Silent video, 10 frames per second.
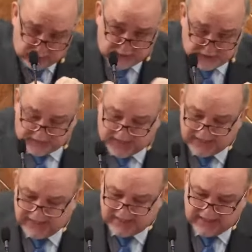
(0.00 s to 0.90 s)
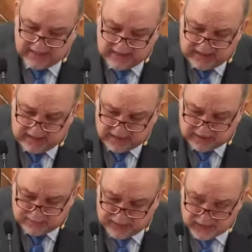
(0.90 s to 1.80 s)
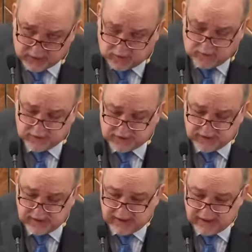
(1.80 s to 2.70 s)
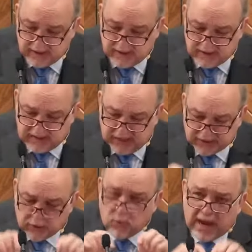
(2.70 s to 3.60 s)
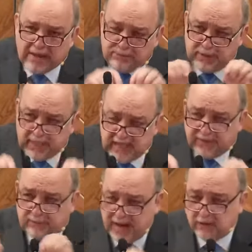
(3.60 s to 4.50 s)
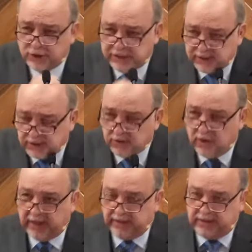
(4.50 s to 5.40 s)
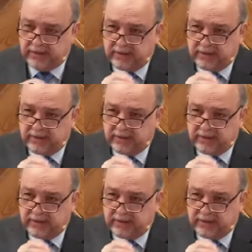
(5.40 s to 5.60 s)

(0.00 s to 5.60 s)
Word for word: would define it in these epistles. It's the right belief about Jesus Christ